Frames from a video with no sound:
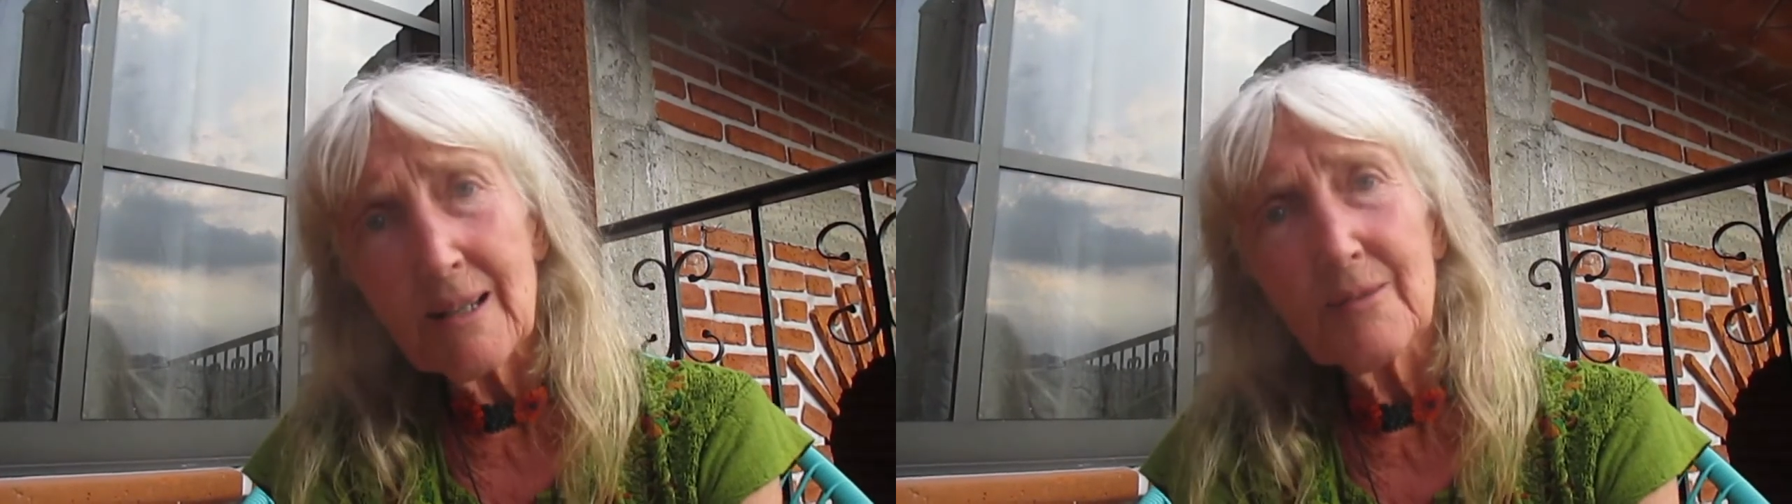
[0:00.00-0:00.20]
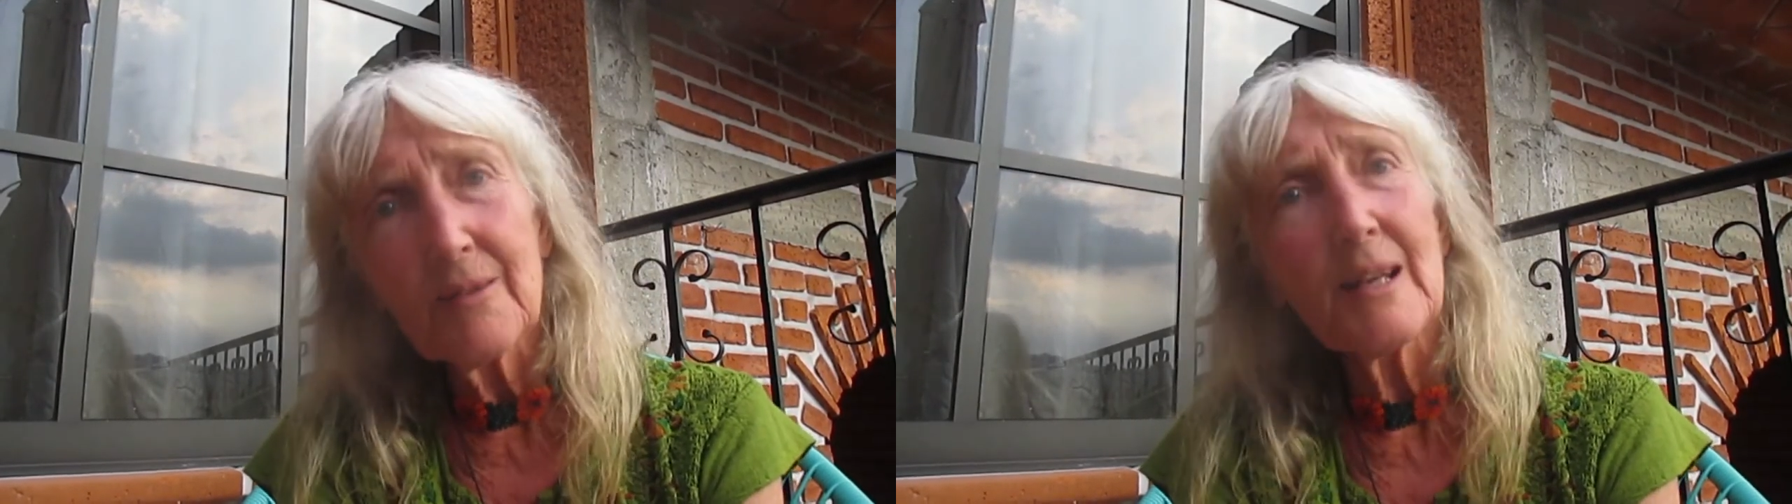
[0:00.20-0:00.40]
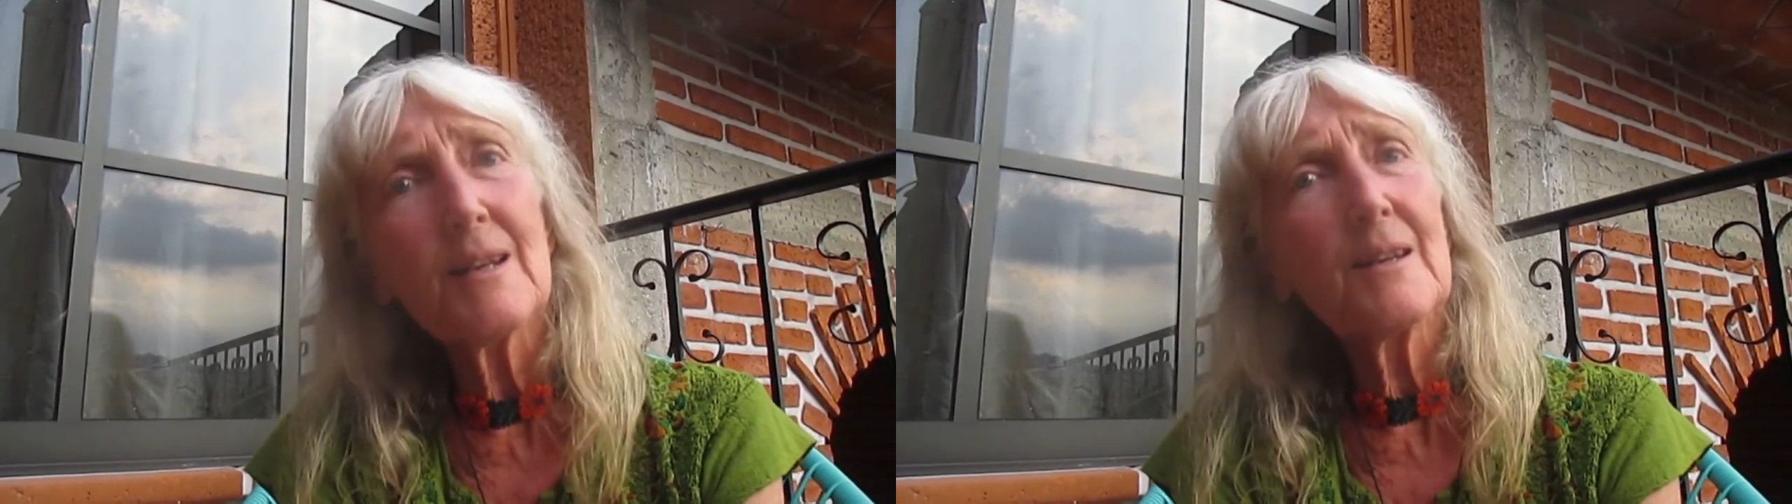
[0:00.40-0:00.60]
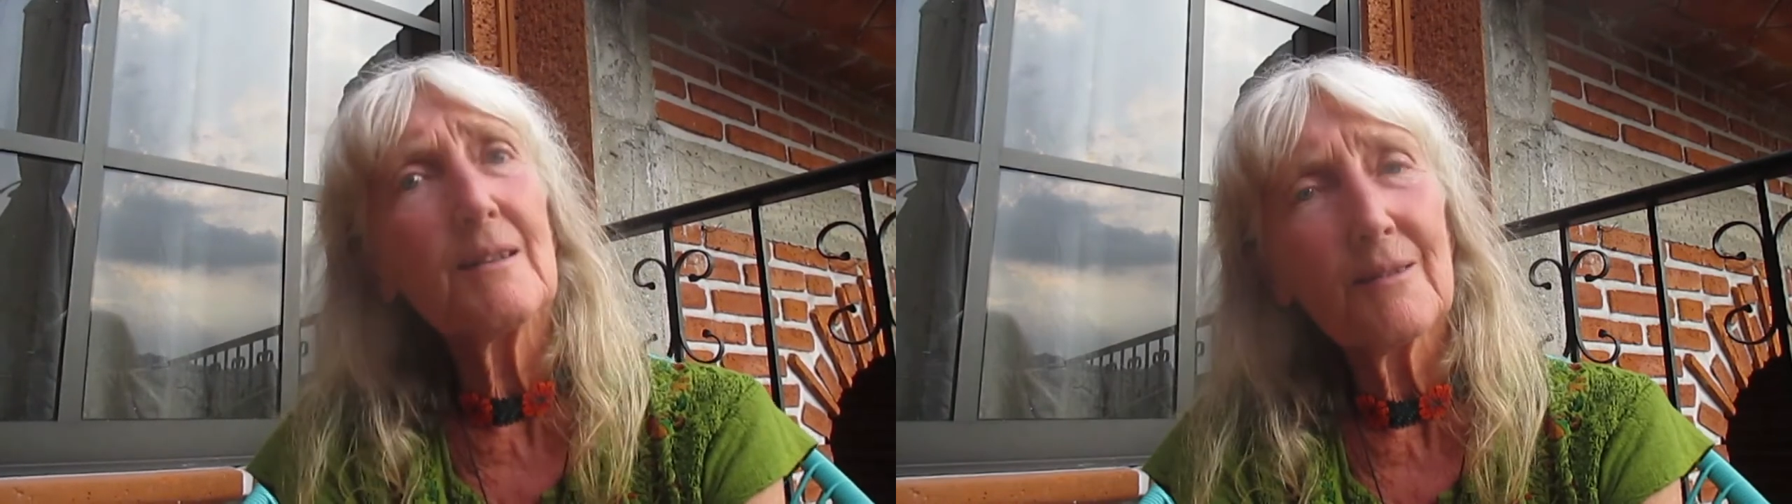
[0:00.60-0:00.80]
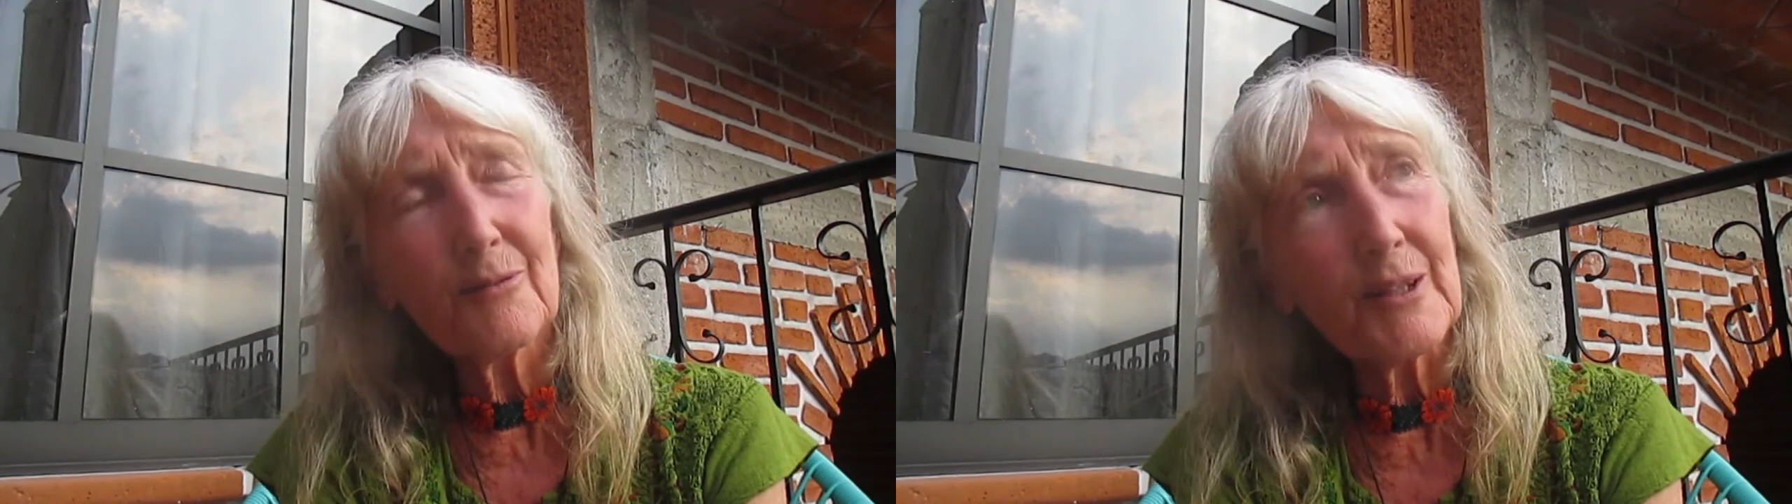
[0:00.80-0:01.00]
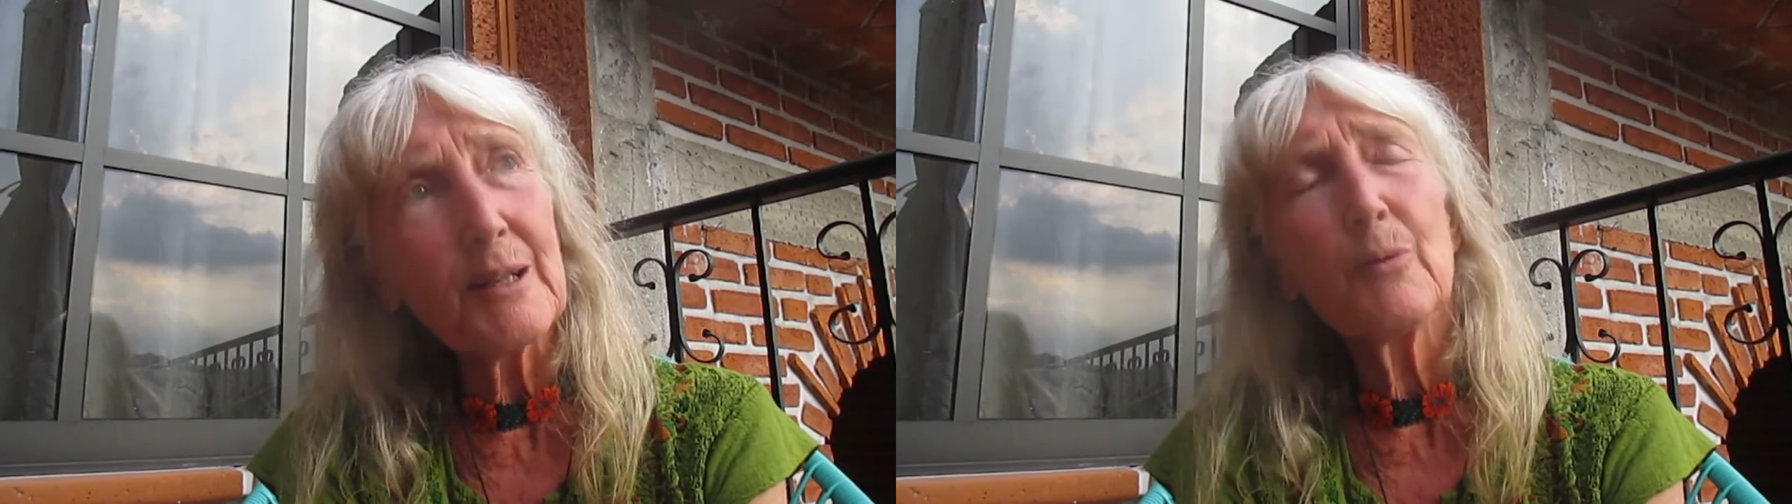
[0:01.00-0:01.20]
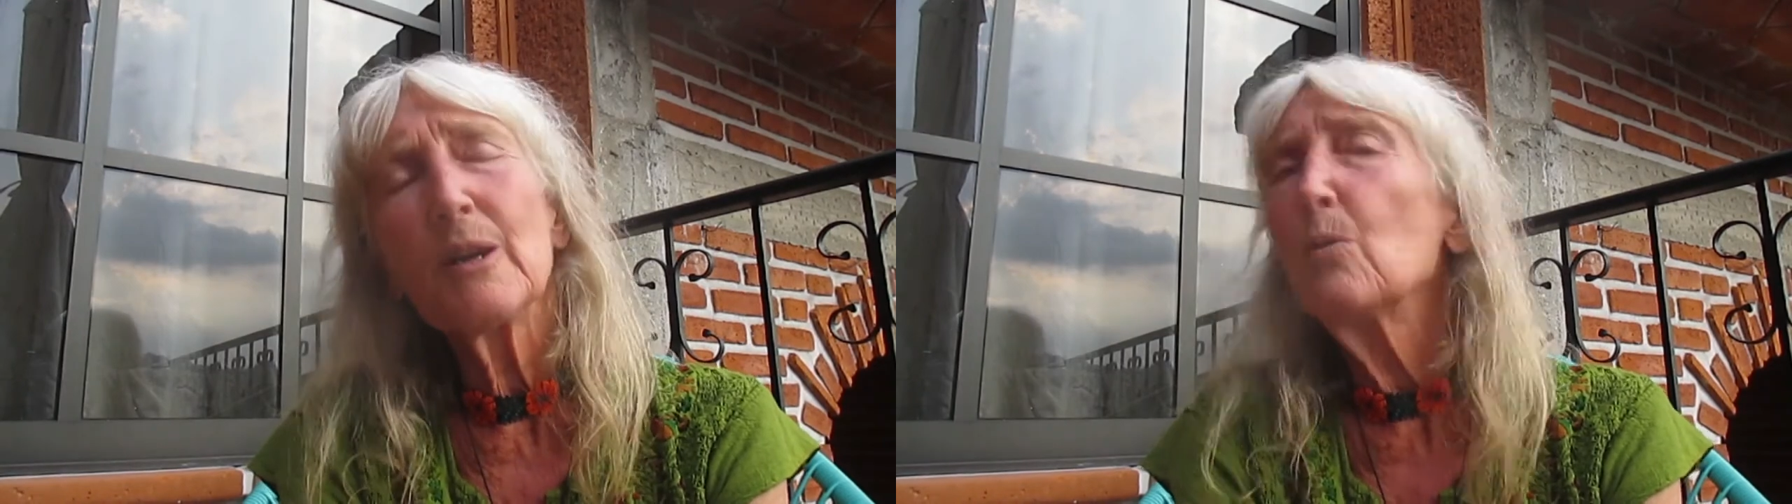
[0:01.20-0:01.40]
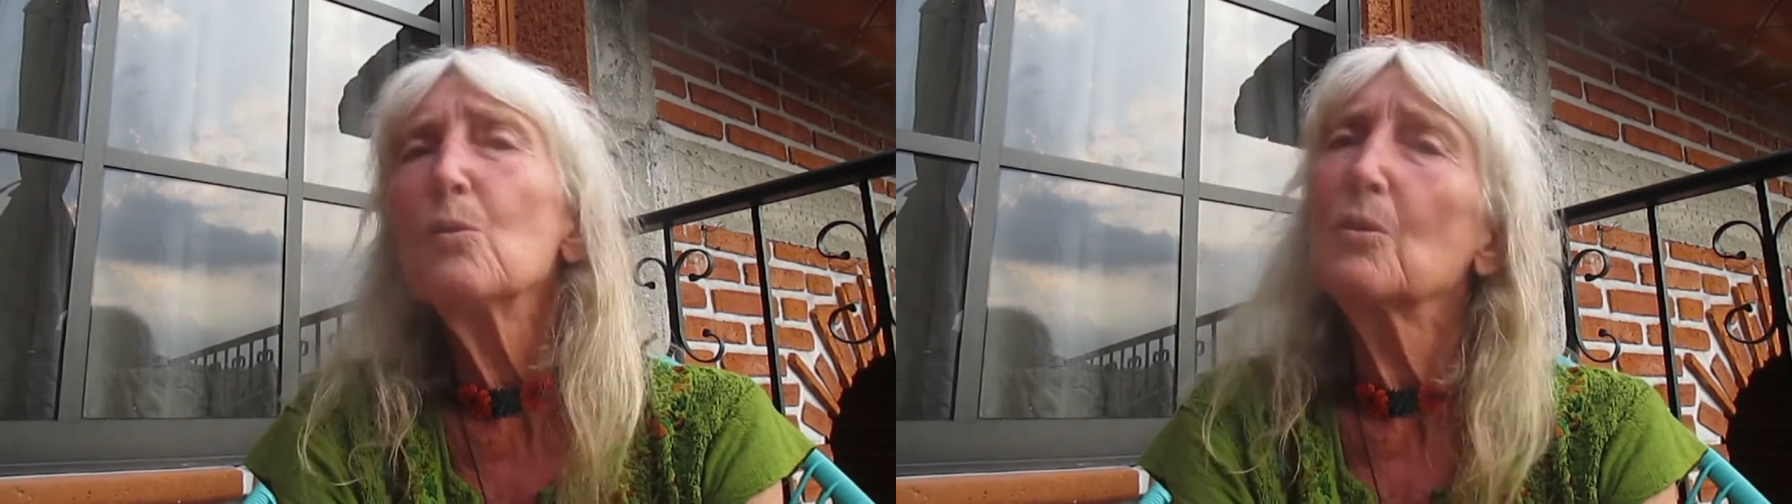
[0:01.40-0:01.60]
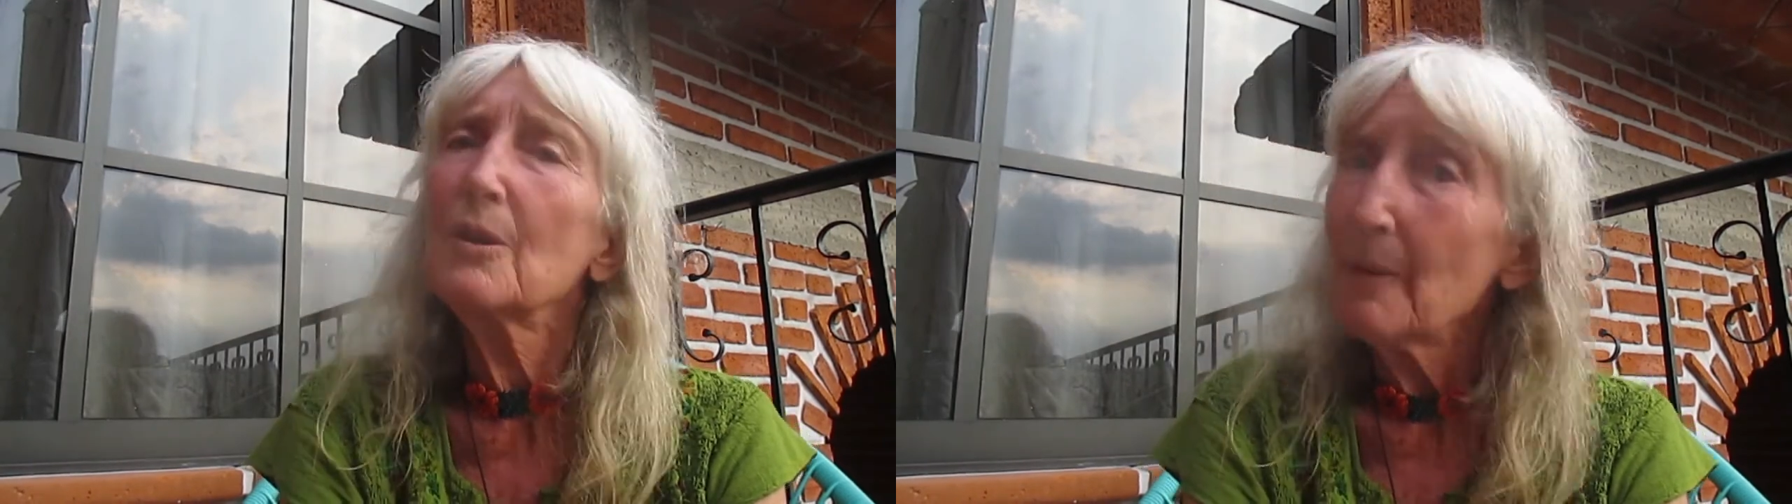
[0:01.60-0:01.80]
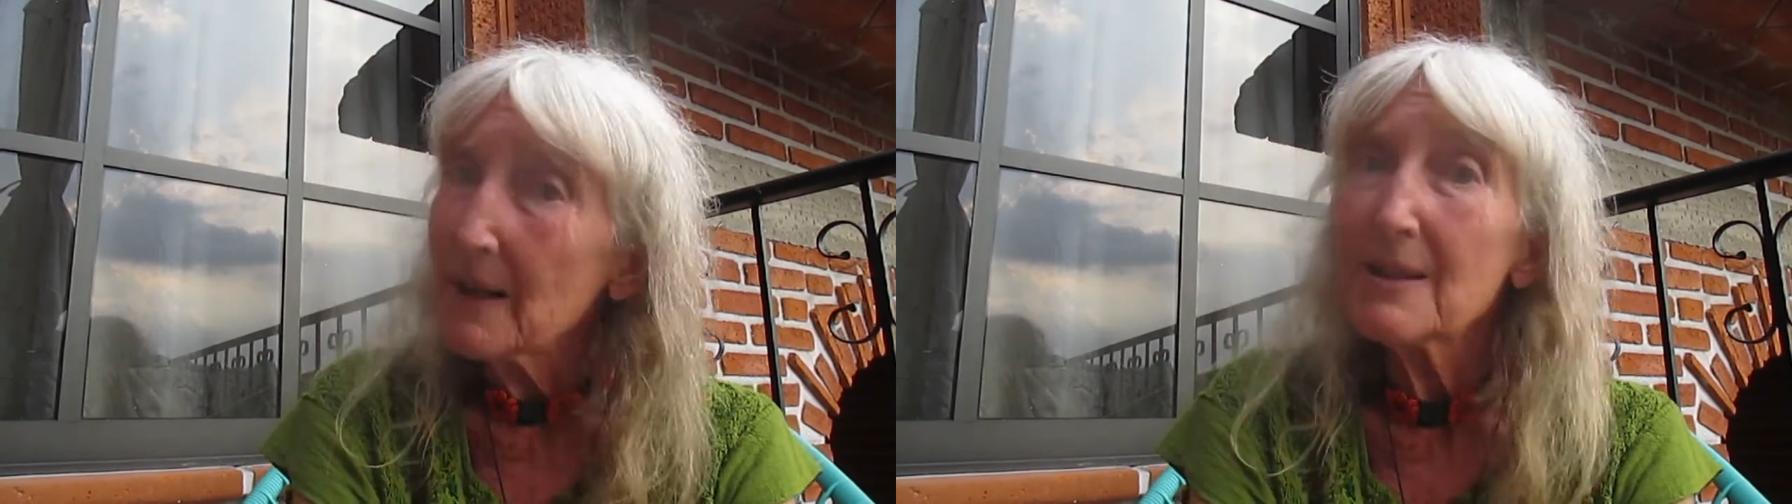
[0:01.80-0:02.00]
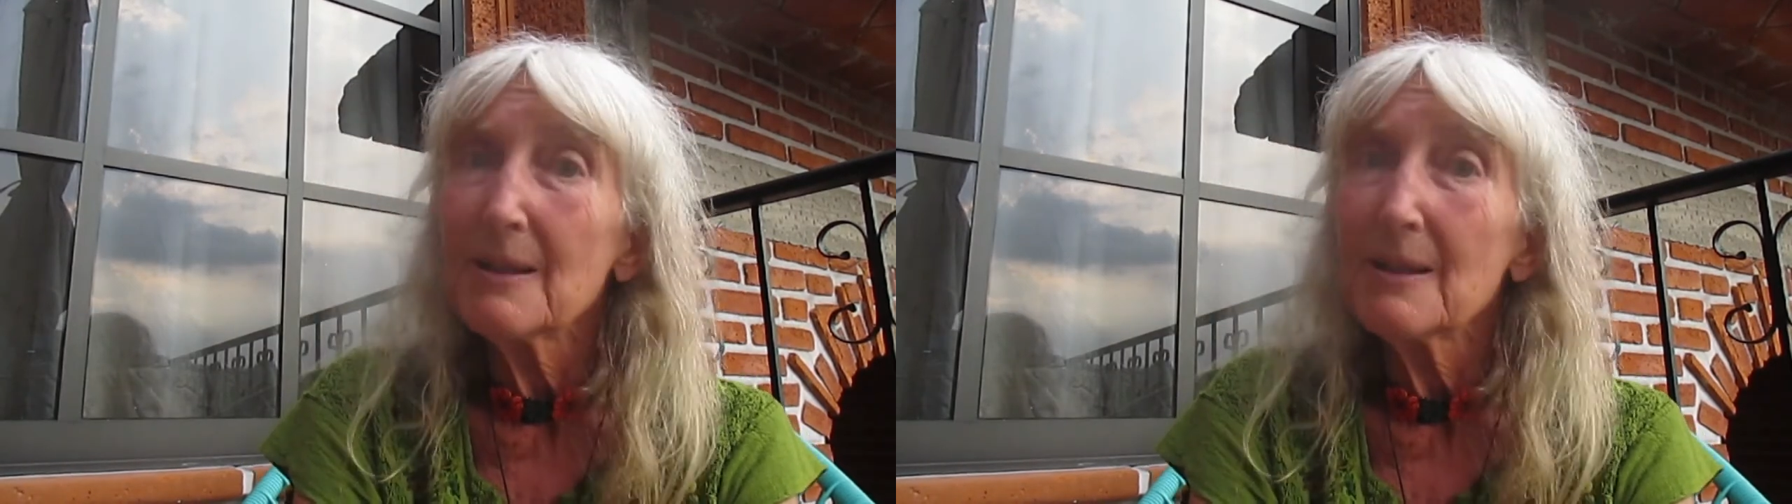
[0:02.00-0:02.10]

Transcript: and they they were all quite